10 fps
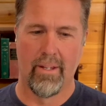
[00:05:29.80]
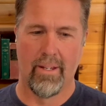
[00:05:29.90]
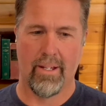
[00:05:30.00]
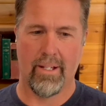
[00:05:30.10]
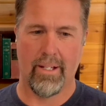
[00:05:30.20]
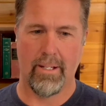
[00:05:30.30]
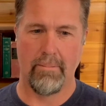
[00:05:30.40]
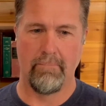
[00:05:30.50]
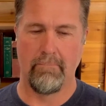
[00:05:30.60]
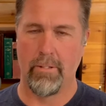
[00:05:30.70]

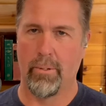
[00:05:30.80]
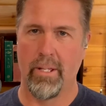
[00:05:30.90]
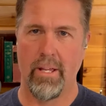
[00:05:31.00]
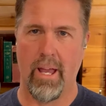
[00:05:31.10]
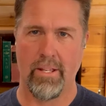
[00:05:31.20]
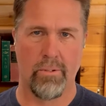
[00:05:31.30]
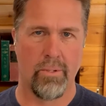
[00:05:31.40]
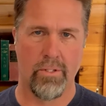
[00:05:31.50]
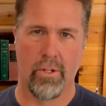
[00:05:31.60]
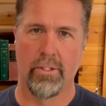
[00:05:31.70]
as a
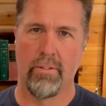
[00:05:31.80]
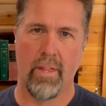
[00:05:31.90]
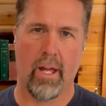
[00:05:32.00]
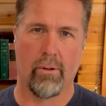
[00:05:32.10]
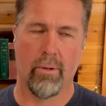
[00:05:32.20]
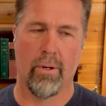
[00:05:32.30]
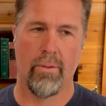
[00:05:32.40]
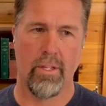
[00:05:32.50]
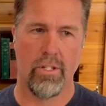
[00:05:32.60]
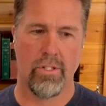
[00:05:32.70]
result of that
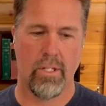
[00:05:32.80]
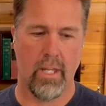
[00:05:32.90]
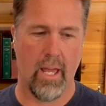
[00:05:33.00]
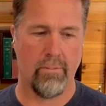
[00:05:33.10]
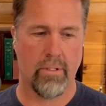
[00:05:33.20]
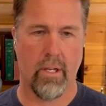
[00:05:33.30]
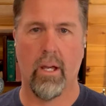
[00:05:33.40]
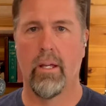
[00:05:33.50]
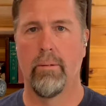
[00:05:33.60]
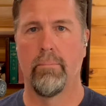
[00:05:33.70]
growth, they just didn't have
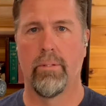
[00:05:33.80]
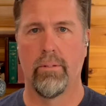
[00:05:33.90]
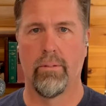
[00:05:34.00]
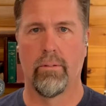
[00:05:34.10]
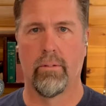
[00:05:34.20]
time to